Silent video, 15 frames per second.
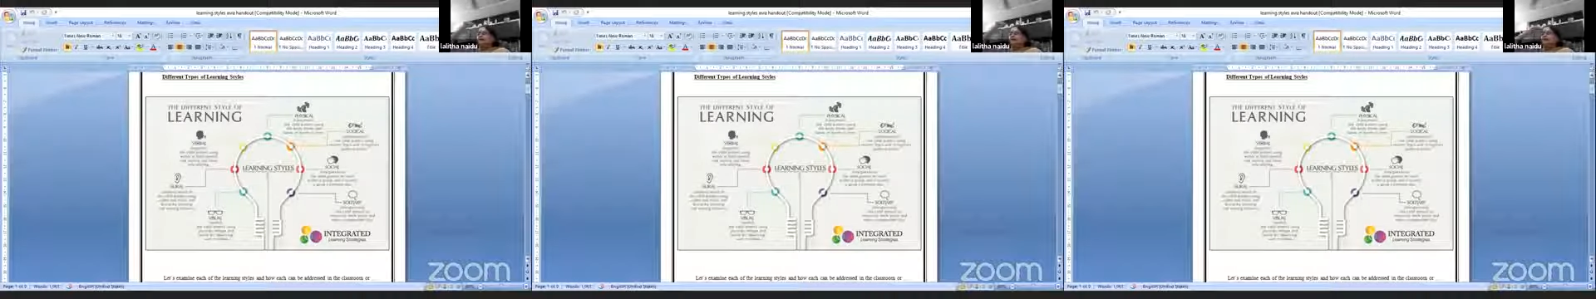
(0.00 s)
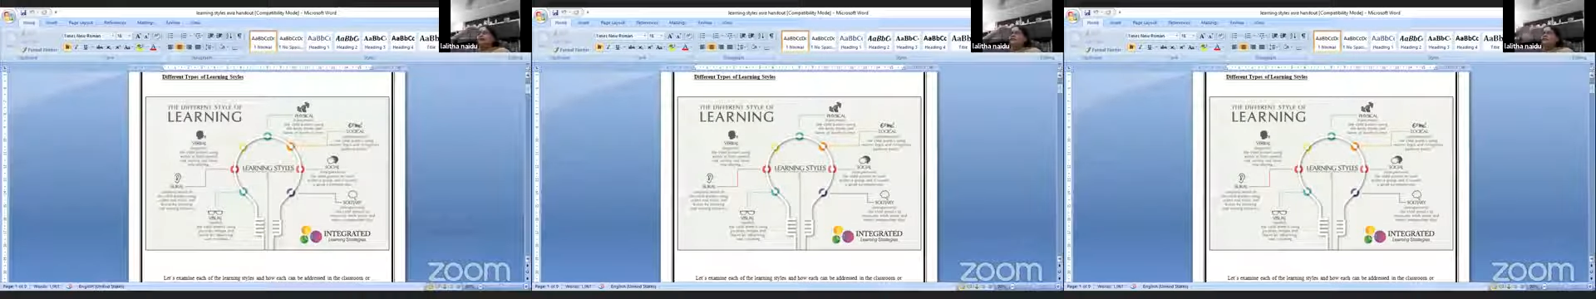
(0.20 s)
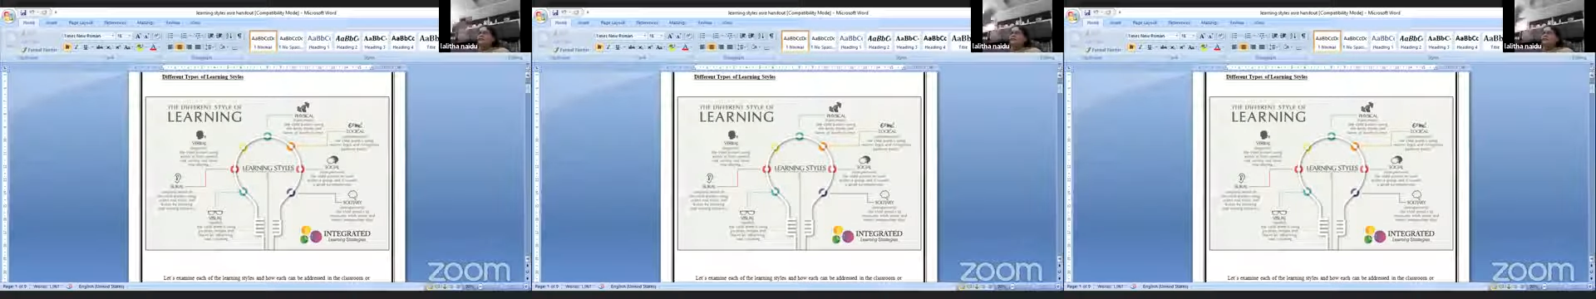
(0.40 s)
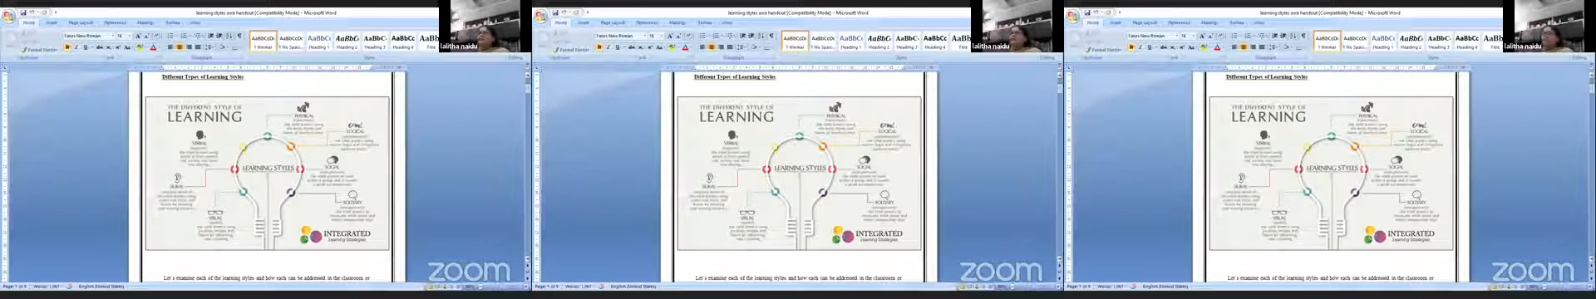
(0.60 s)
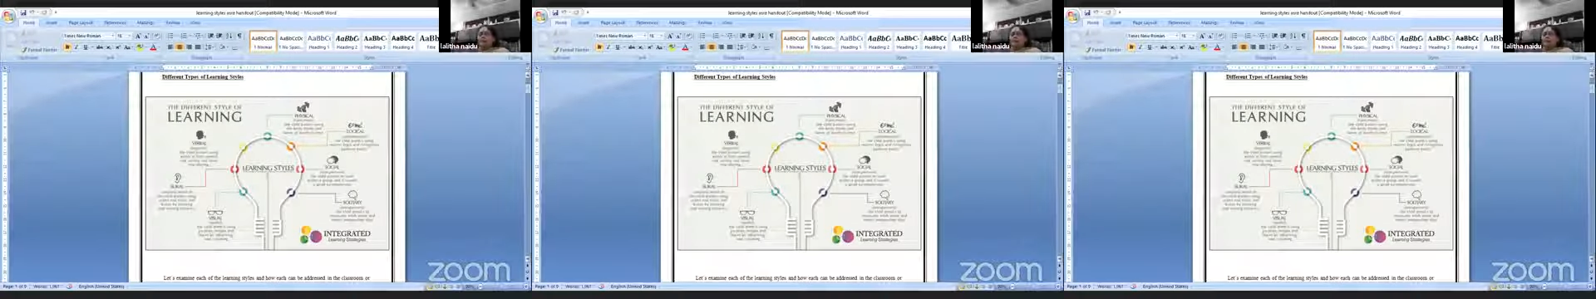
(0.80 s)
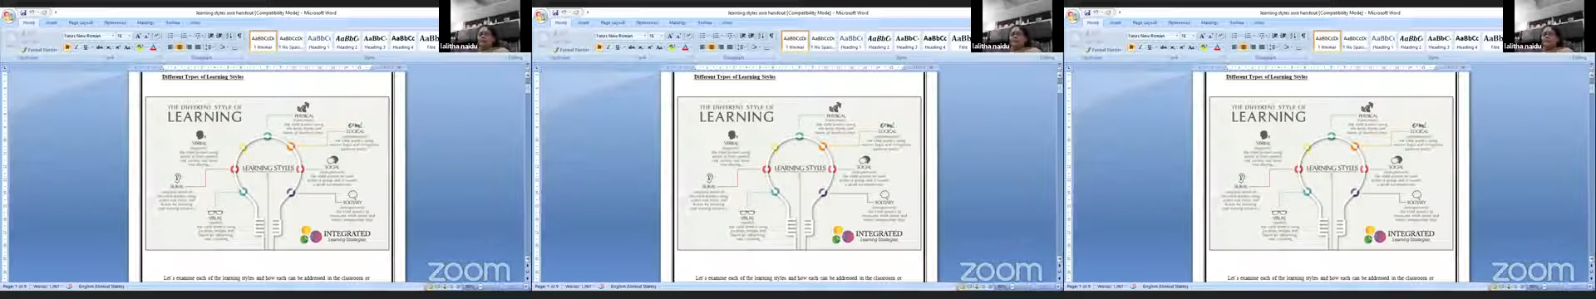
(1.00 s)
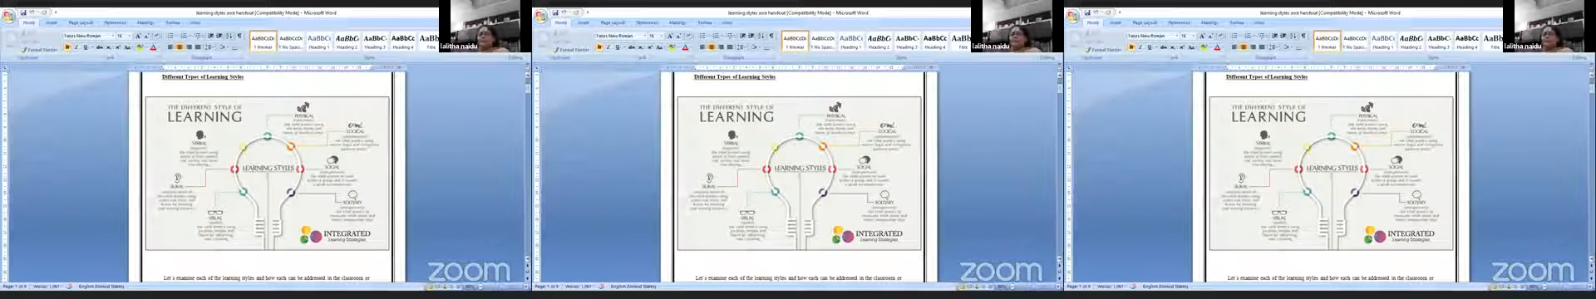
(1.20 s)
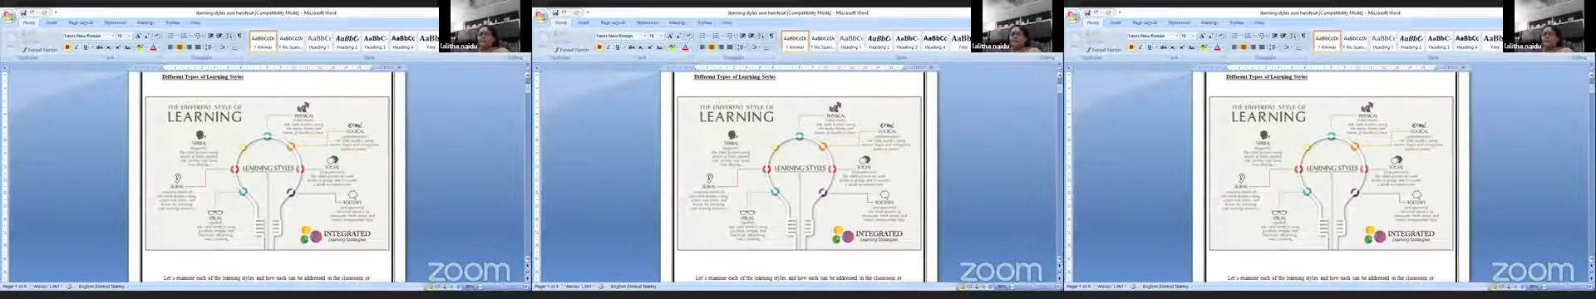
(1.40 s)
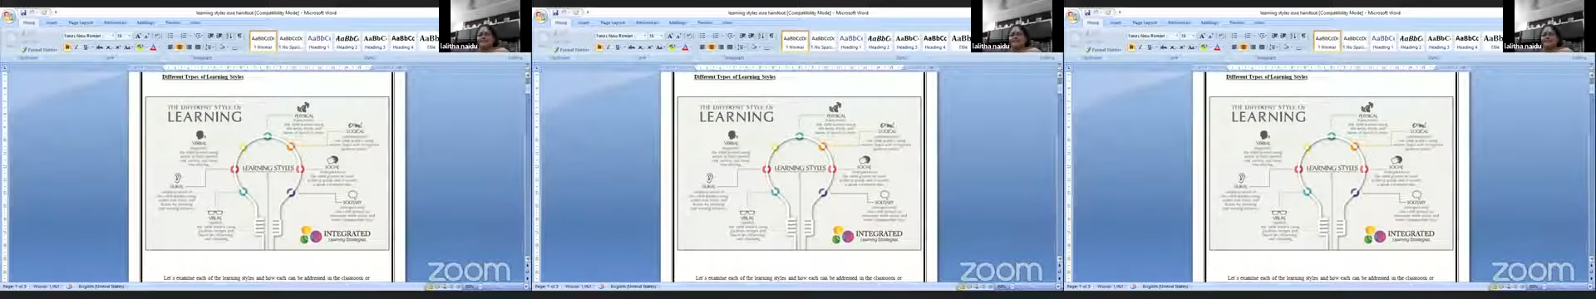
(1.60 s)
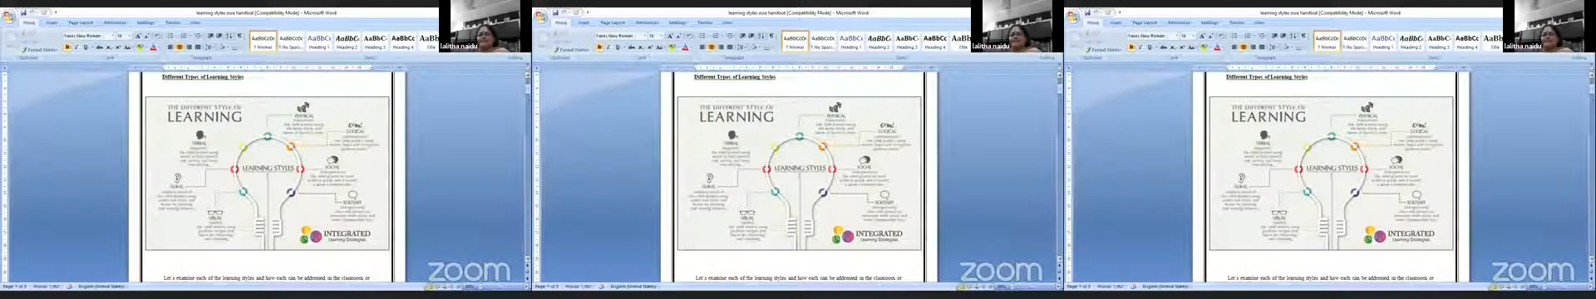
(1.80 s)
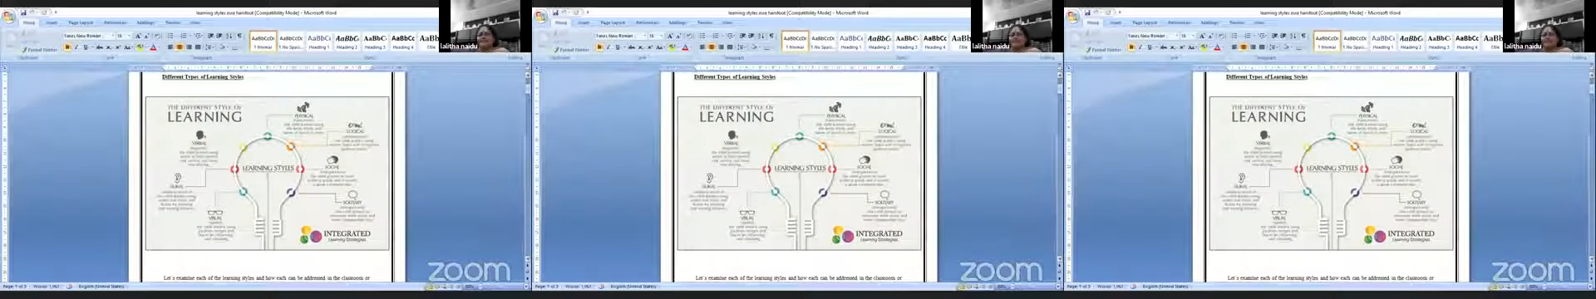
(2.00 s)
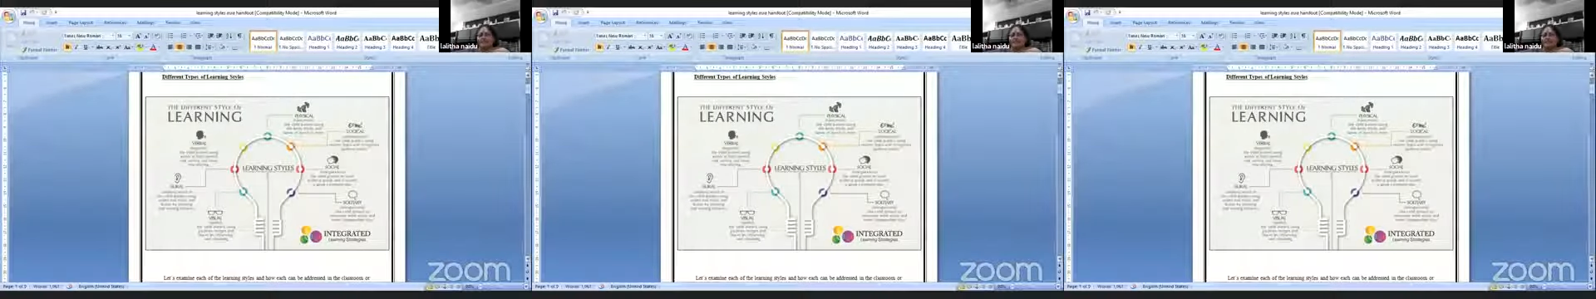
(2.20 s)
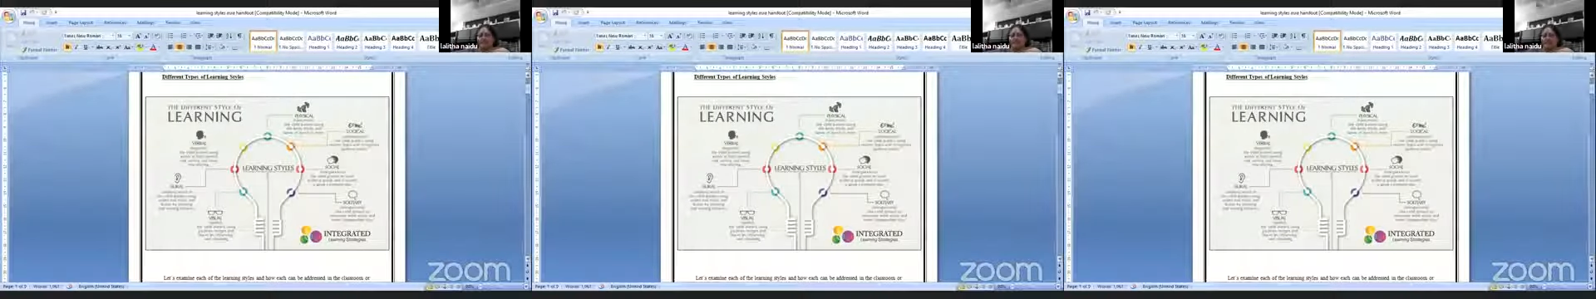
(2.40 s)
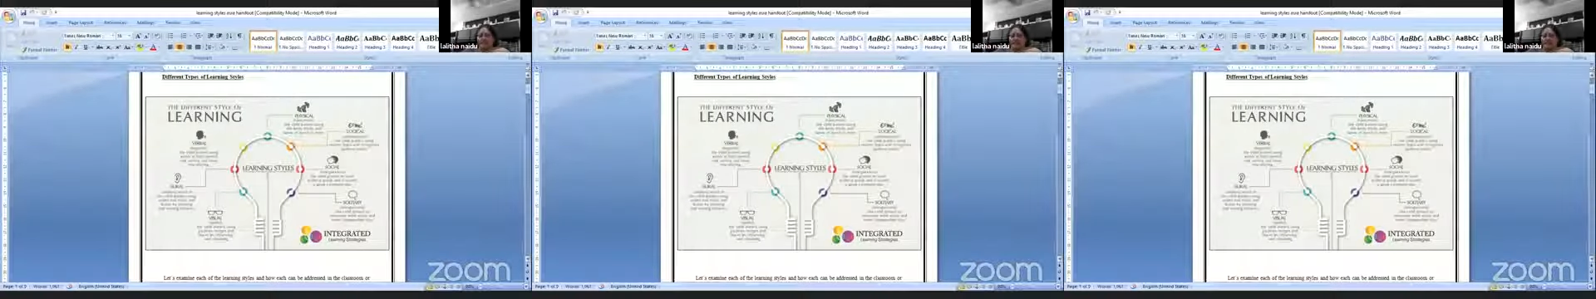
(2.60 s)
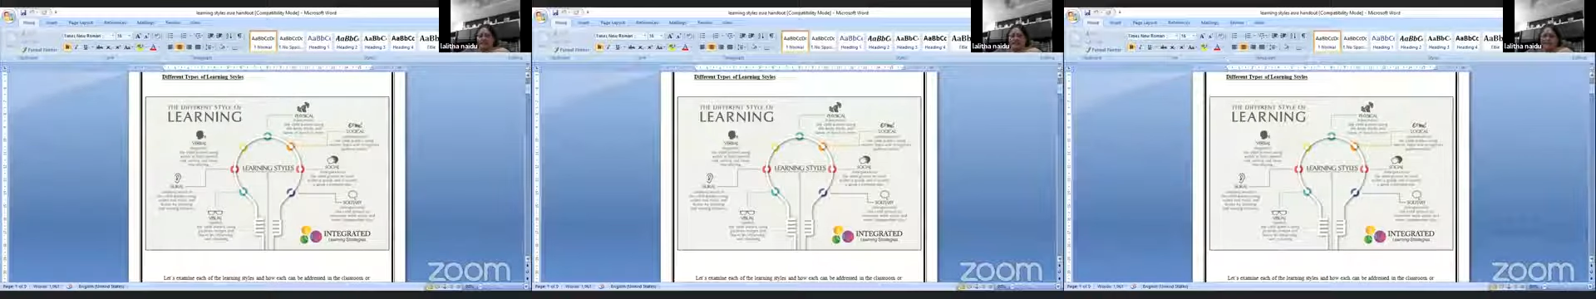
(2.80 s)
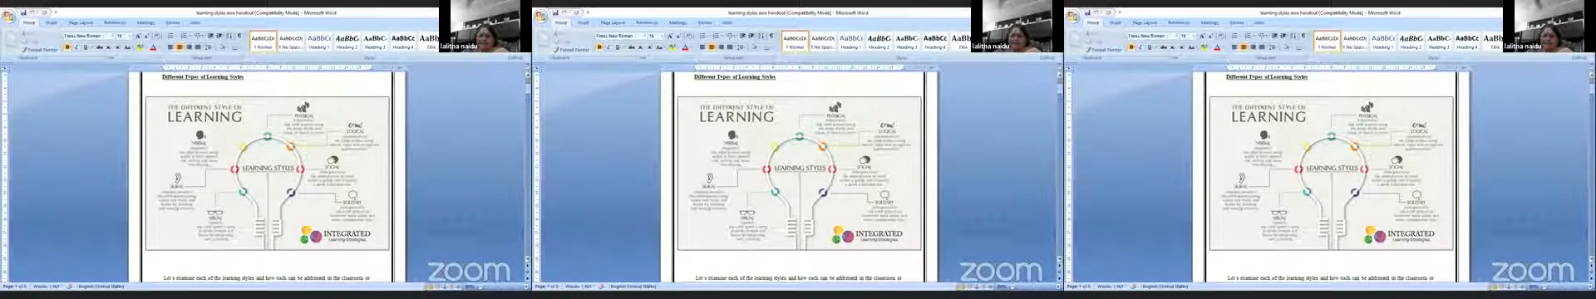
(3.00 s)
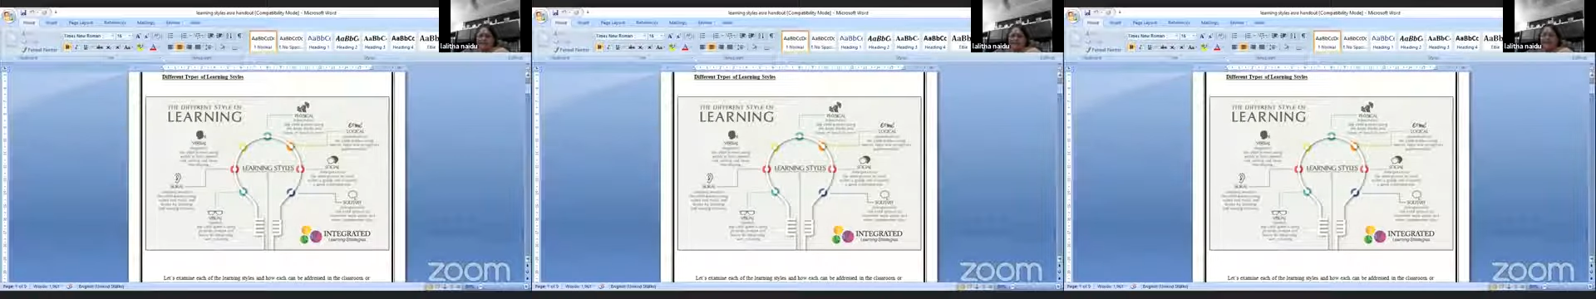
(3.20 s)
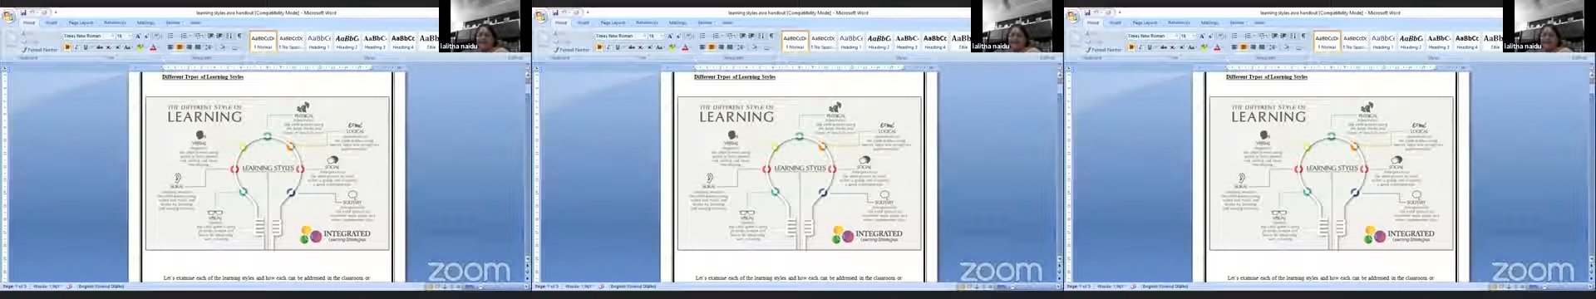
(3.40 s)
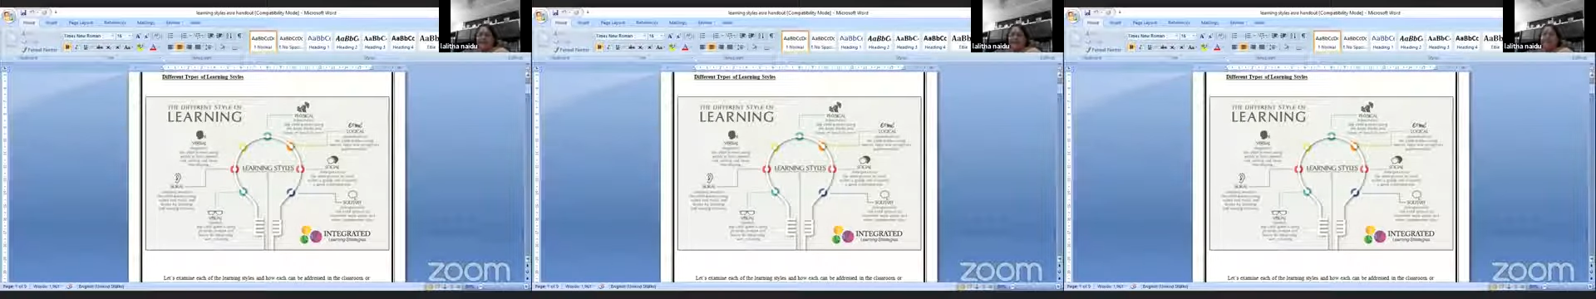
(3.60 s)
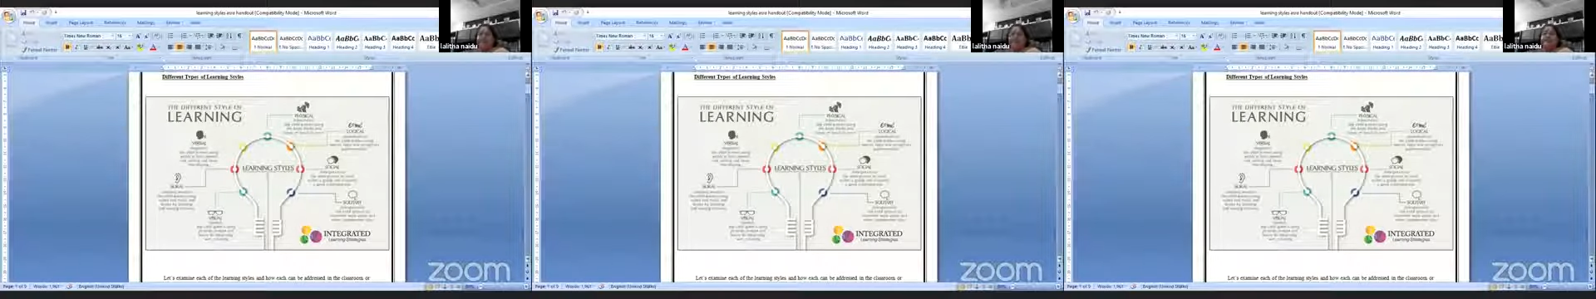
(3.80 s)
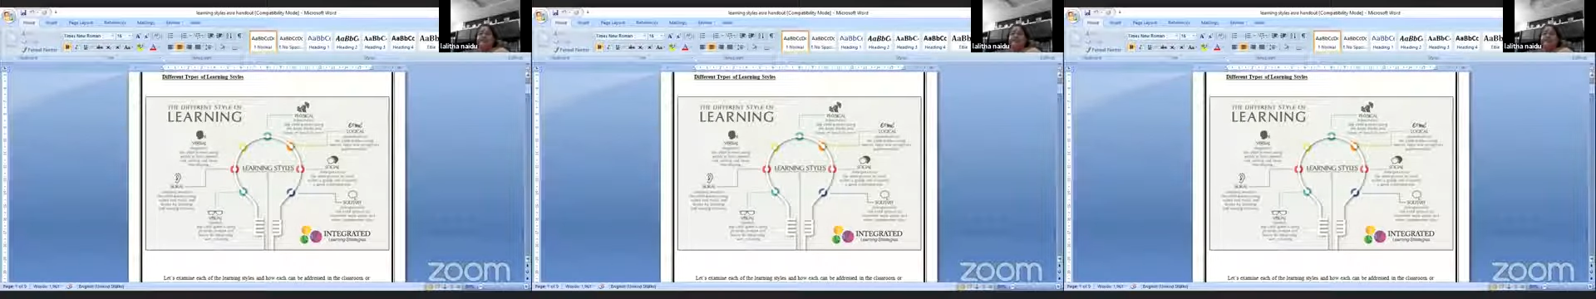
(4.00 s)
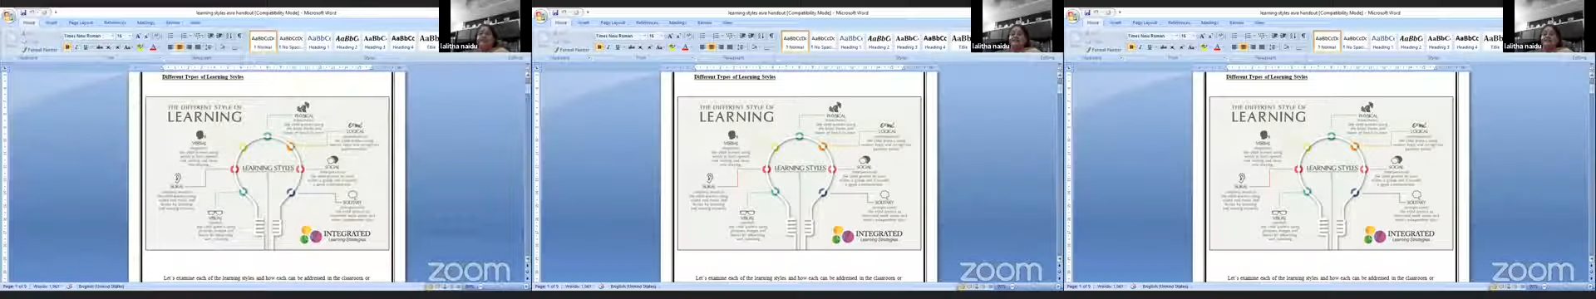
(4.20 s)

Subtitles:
No face is visible, so there are no lips to read.